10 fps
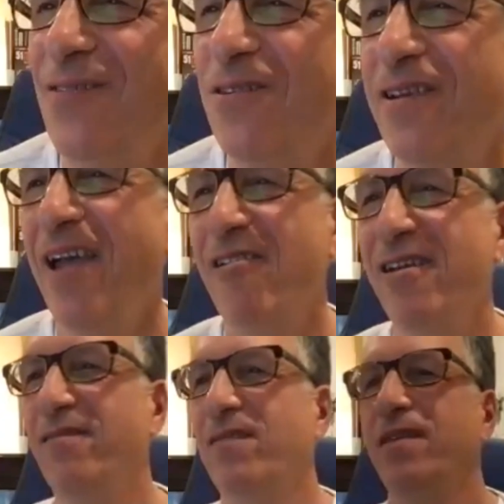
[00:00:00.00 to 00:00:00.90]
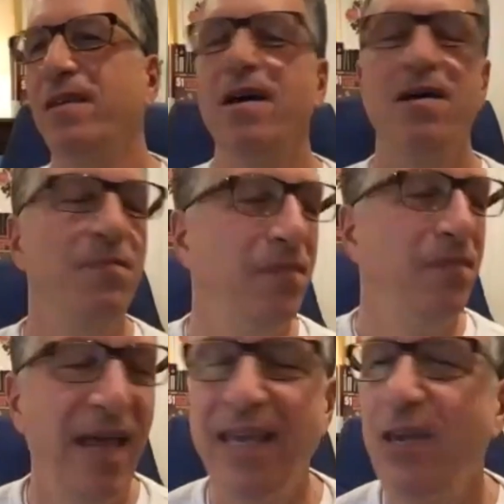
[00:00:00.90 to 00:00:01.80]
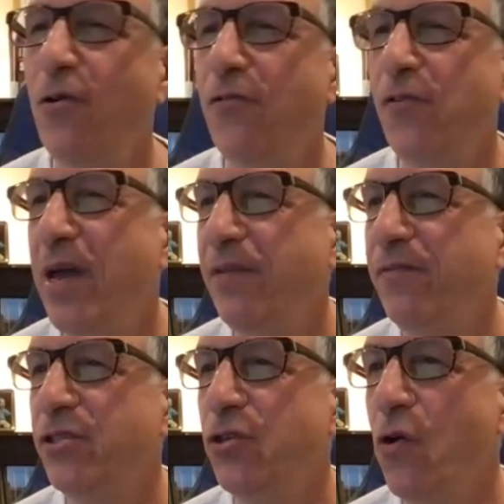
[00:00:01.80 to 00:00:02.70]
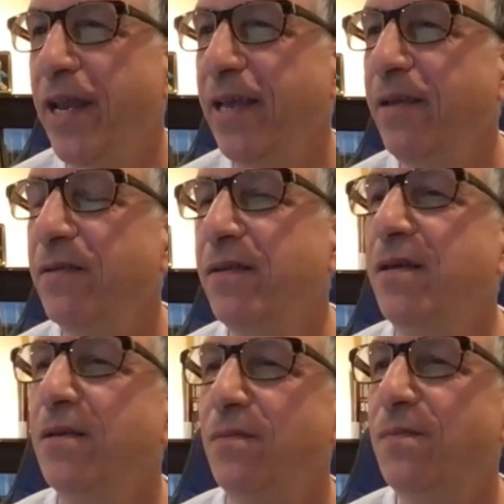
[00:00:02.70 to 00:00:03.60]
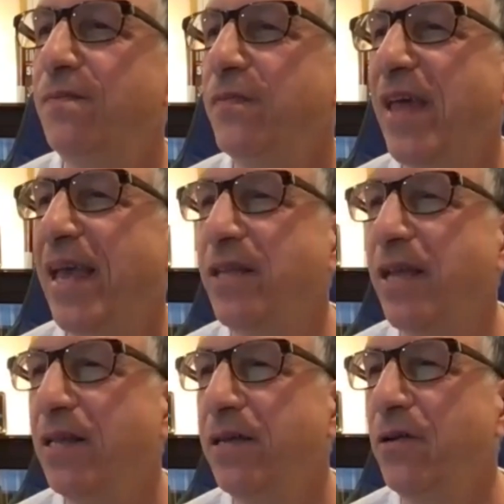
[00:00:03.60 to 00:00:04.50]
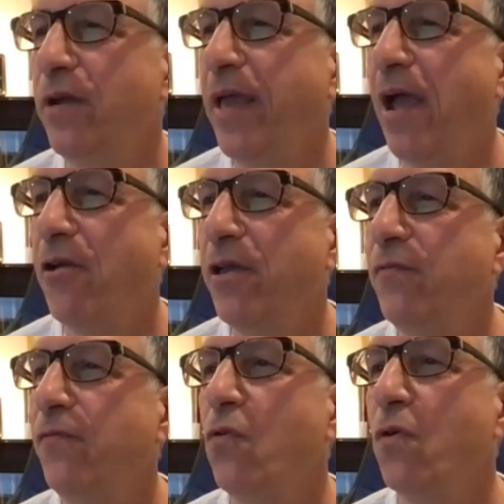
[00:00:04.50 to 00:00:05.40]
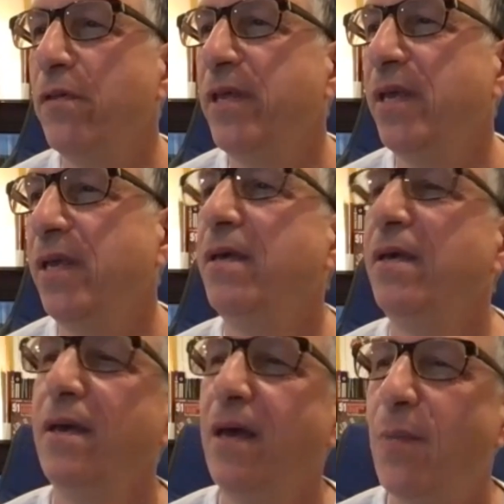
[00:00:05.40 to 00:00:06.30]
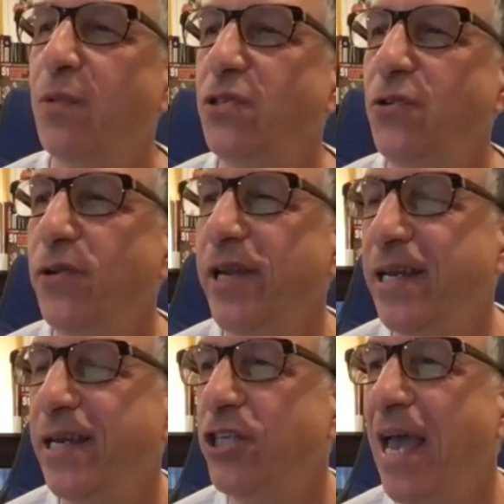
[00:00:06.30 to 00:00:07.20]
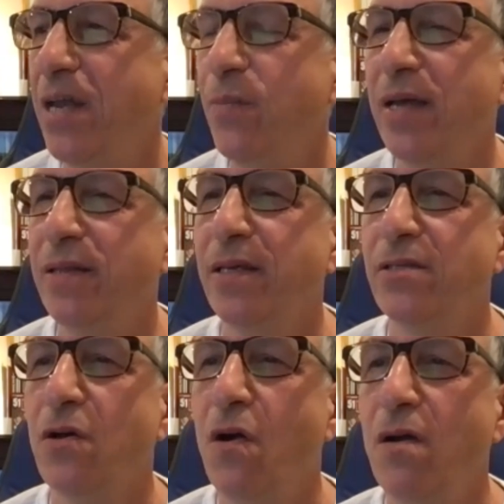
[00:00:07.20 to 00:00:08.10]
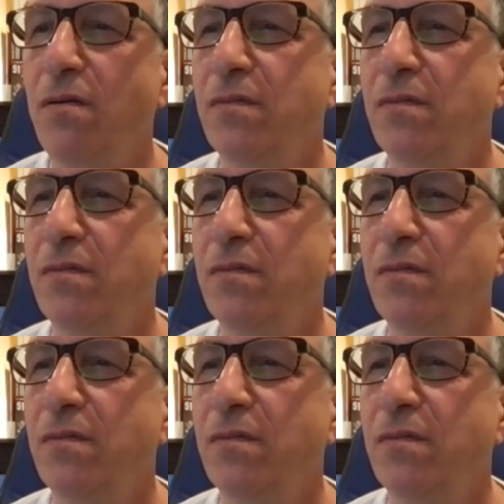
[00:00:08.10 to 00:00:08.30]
you, Ocaria. Thank you, everybody, for joining. Thanks to Ellen Ocaria for the opportunity to chat about the guitar.